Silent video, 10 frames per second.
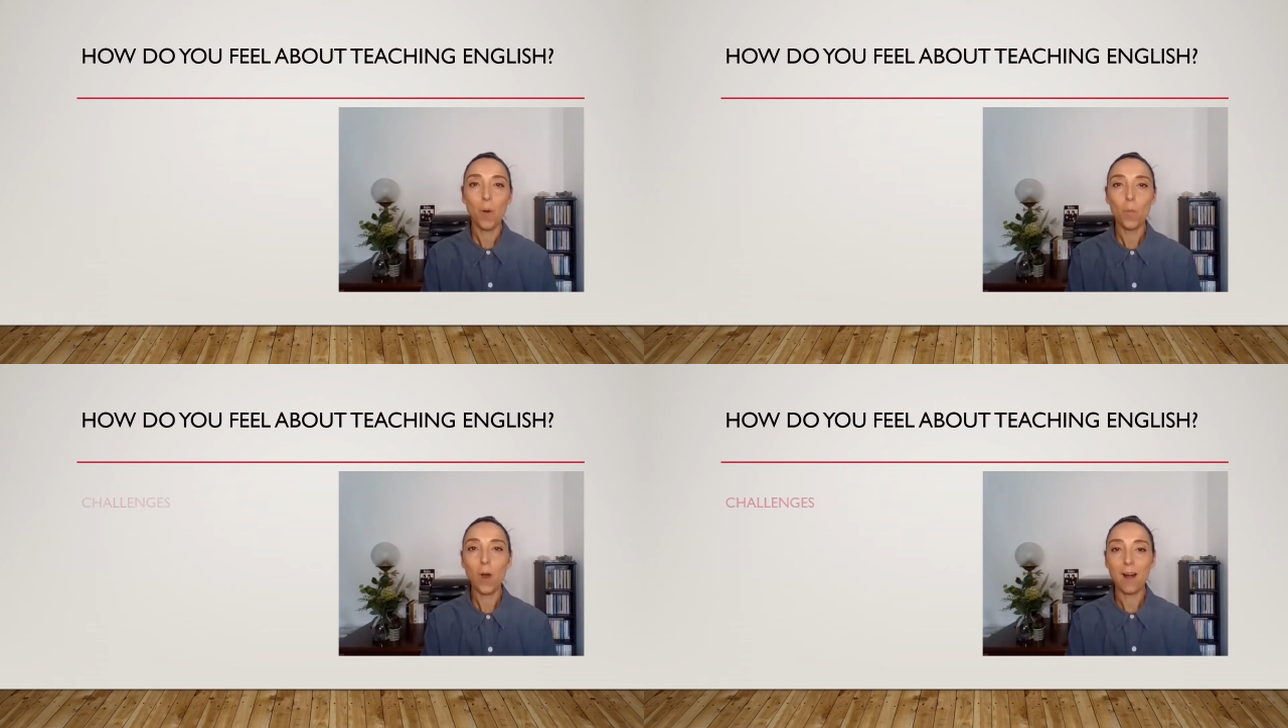
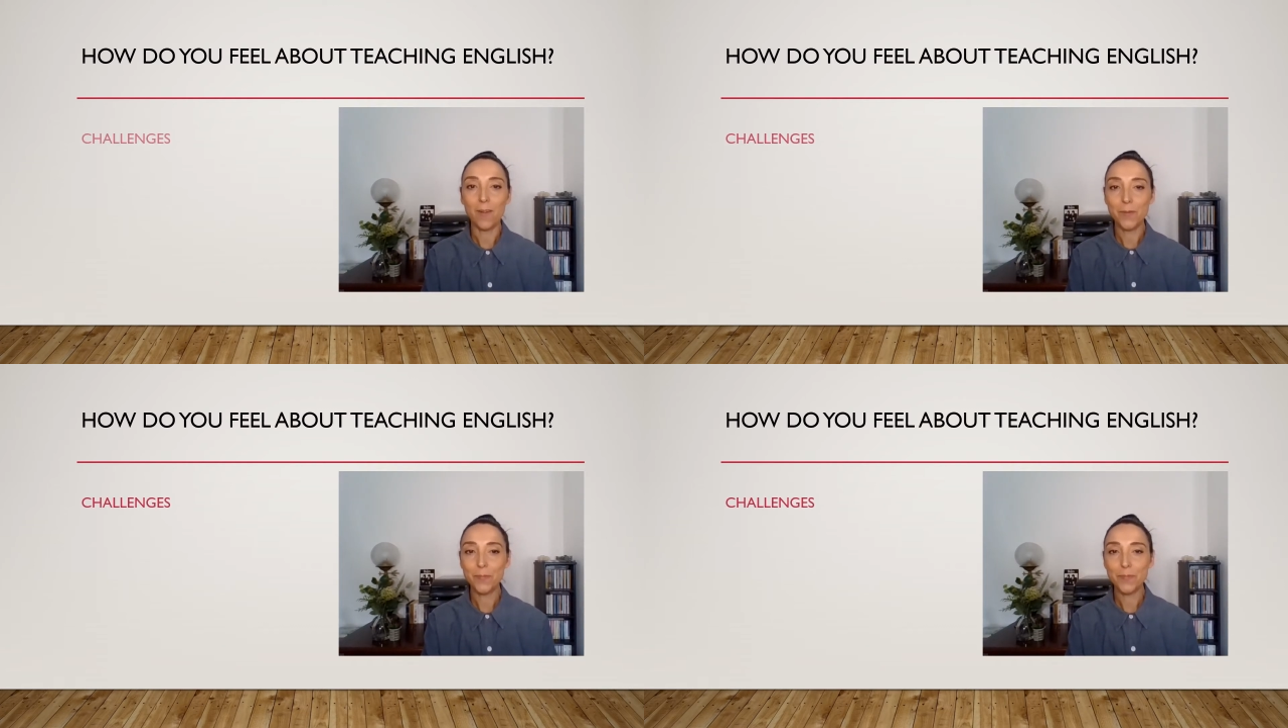
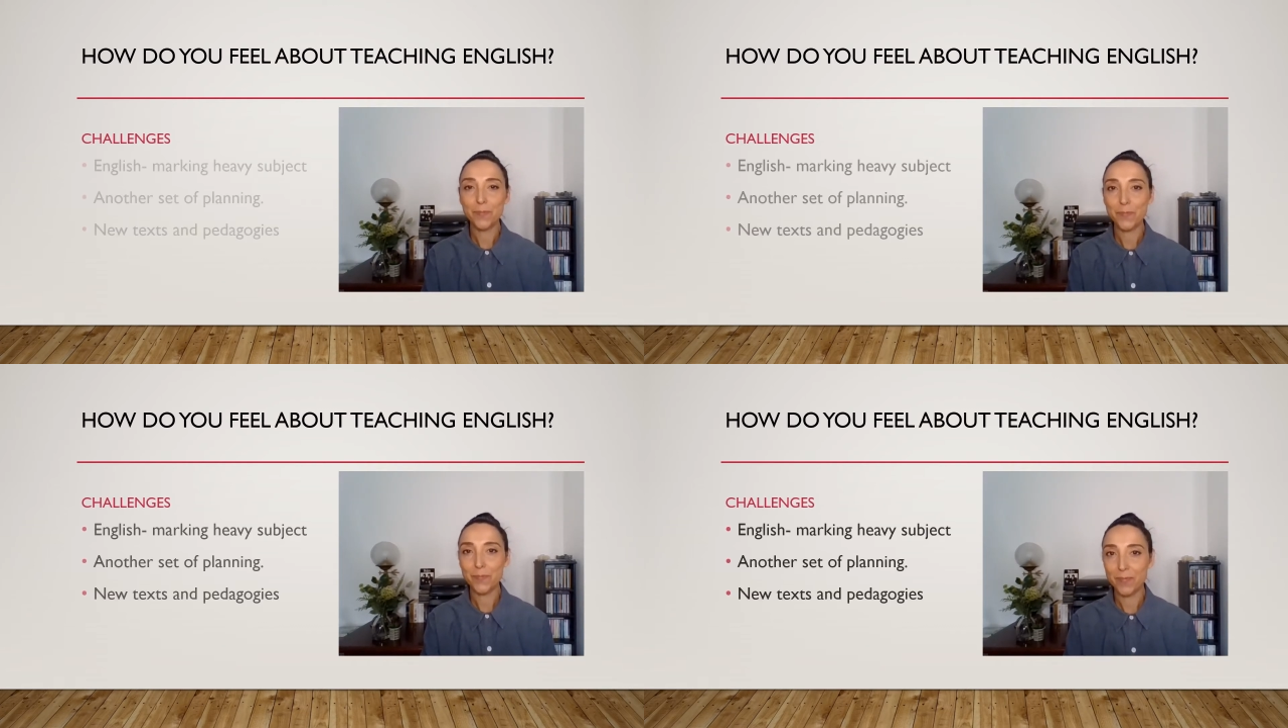Well,
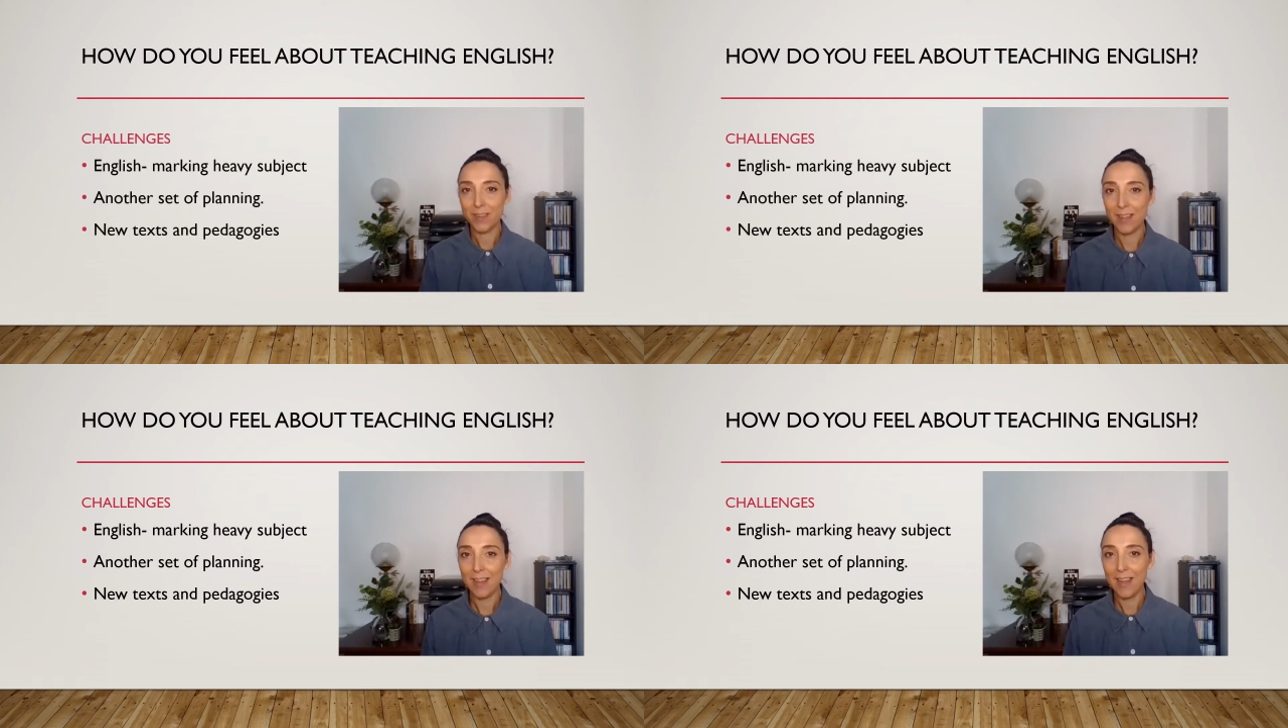
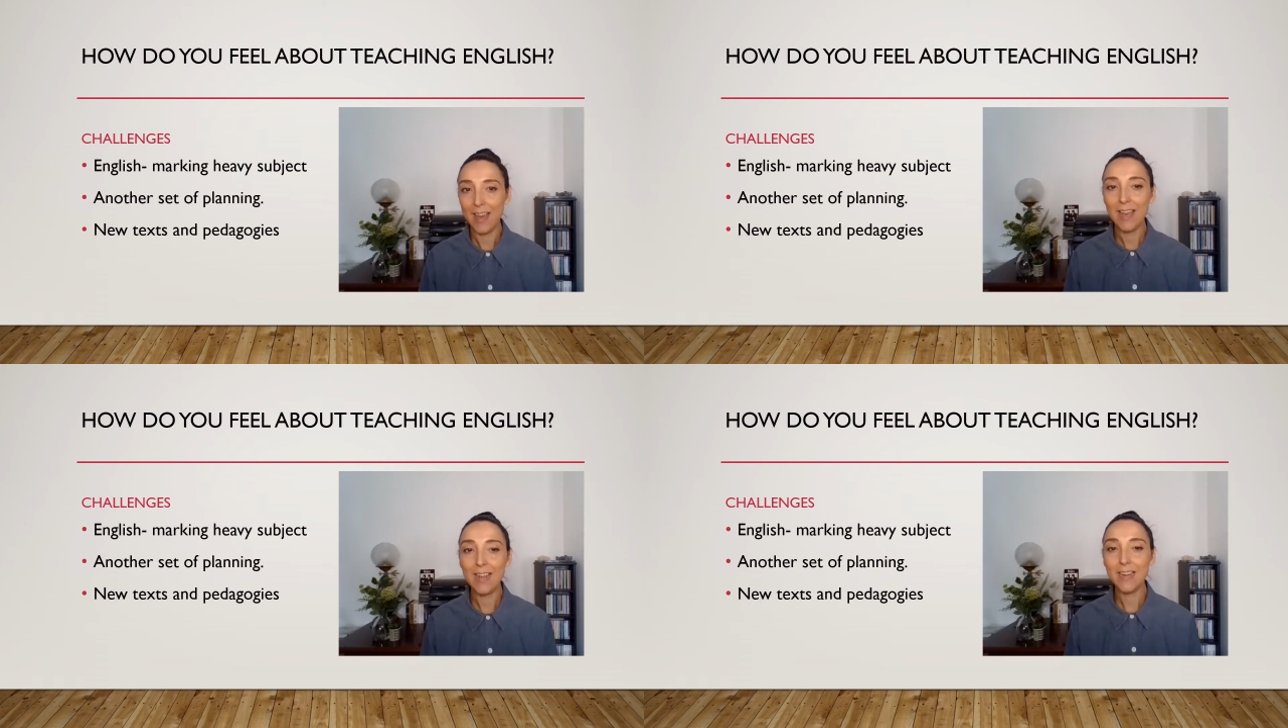
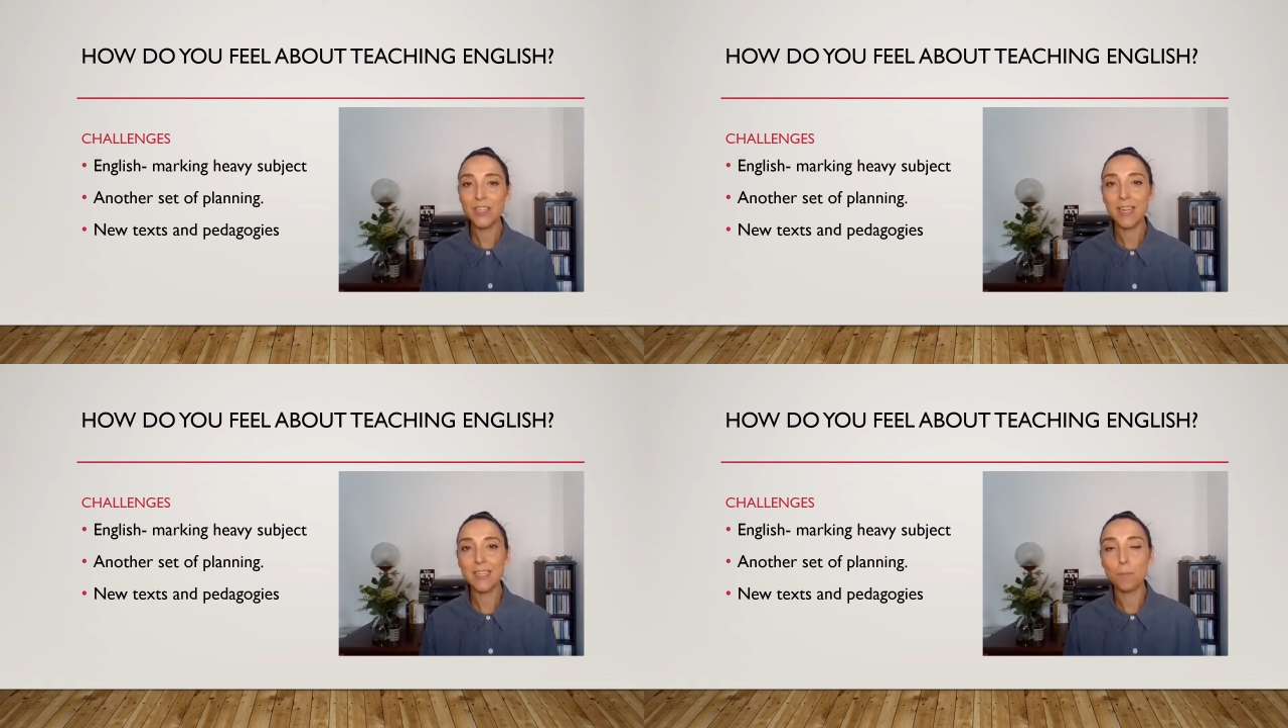
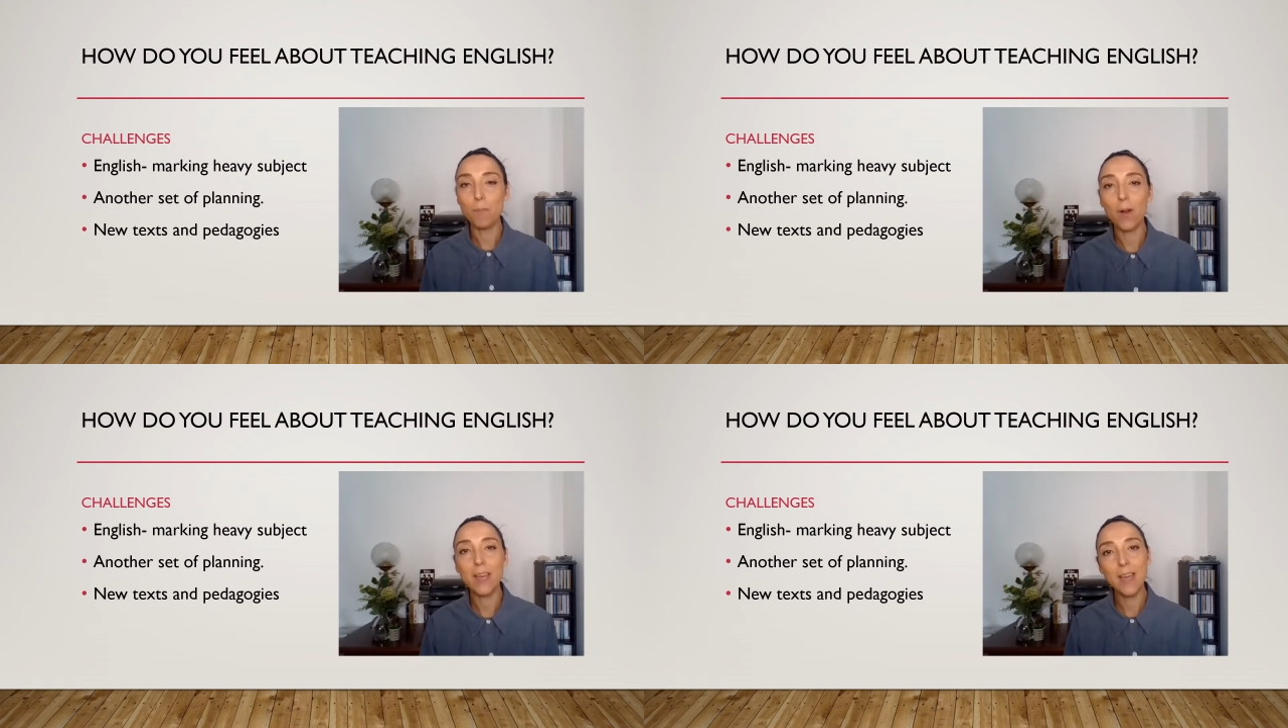English is a
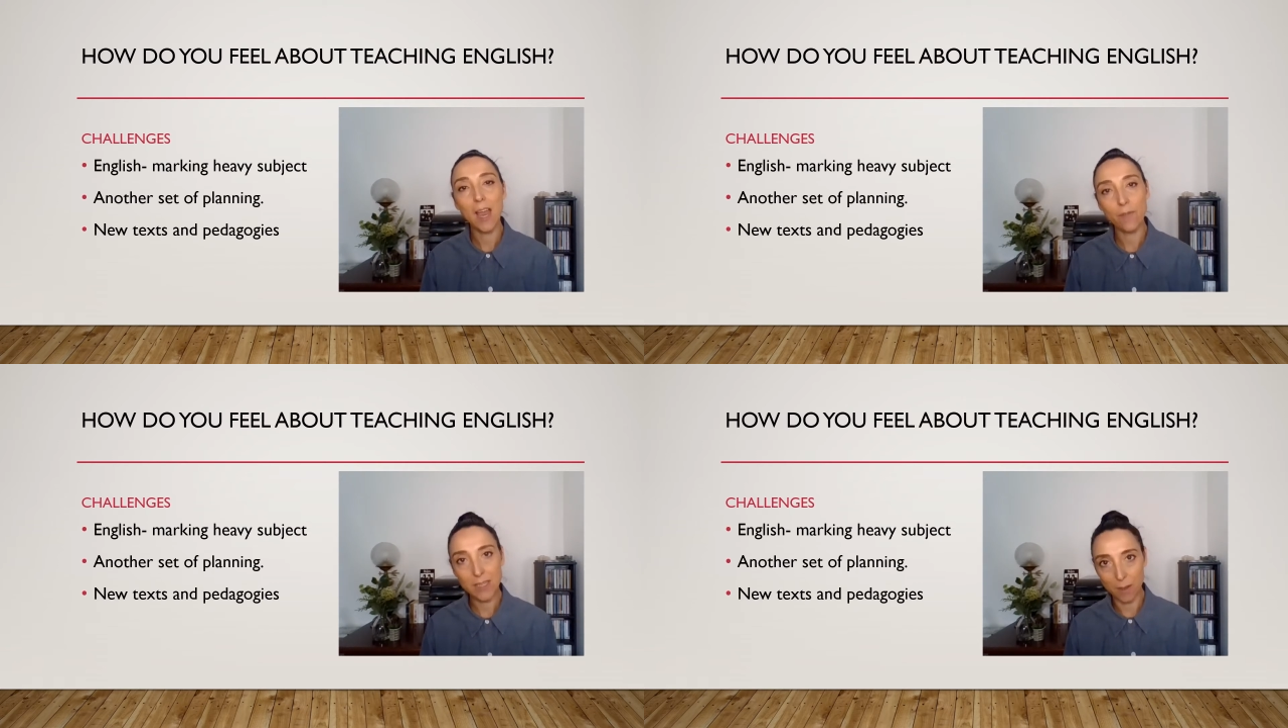marking
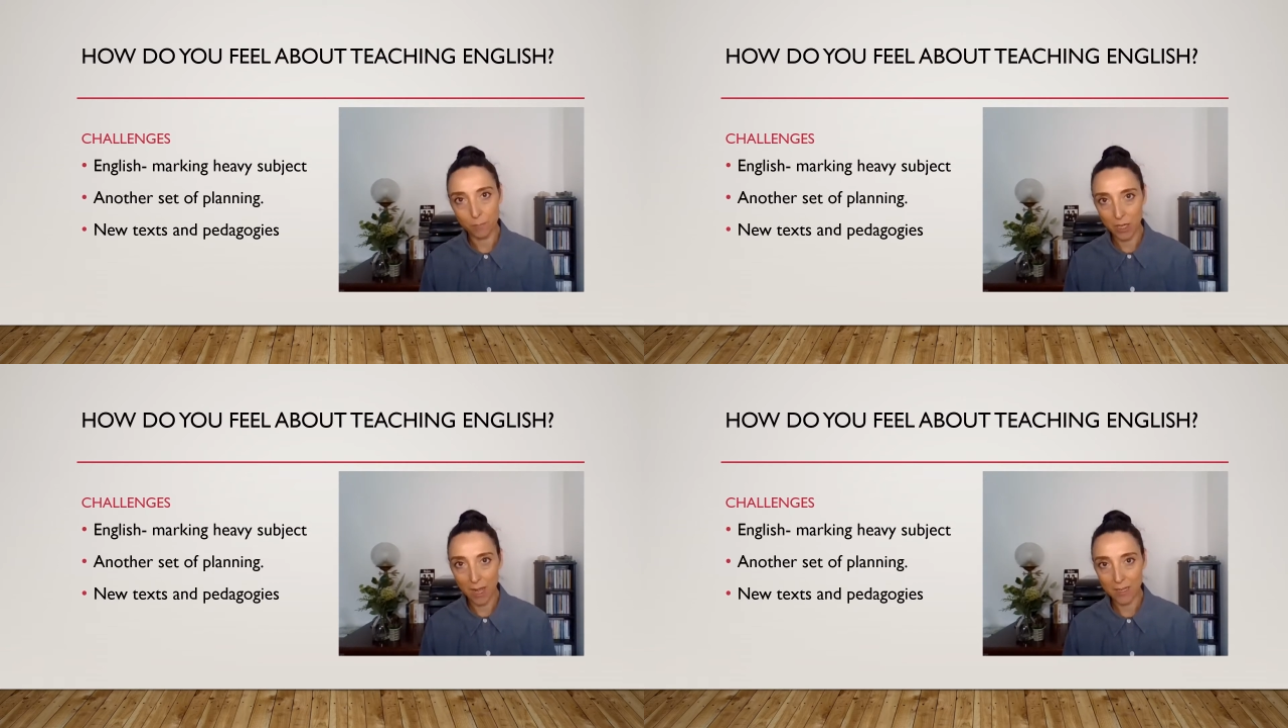heavy
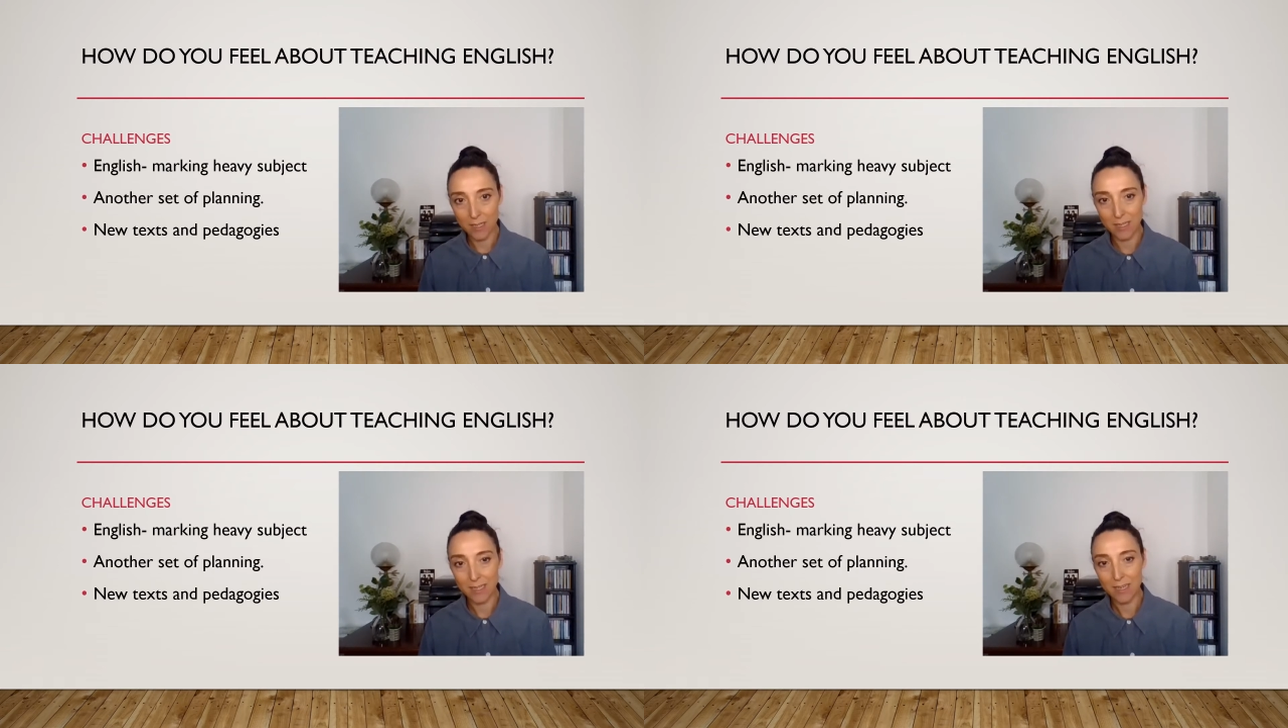
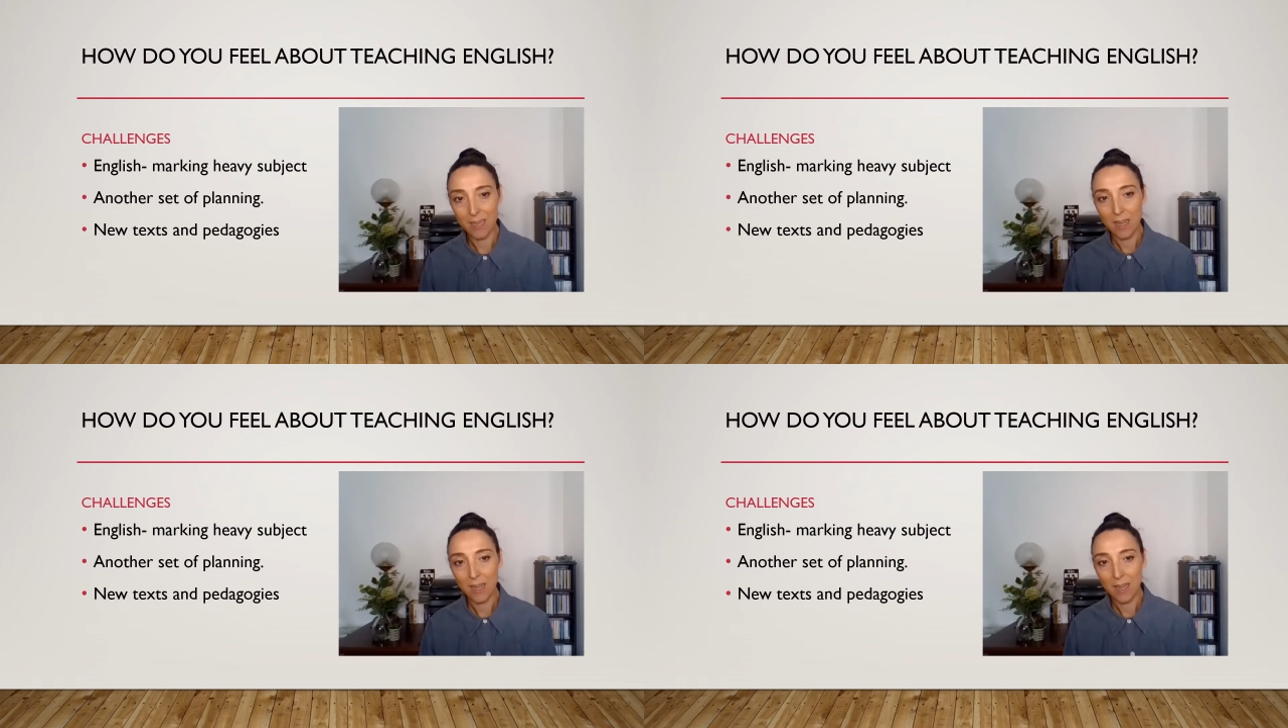subject.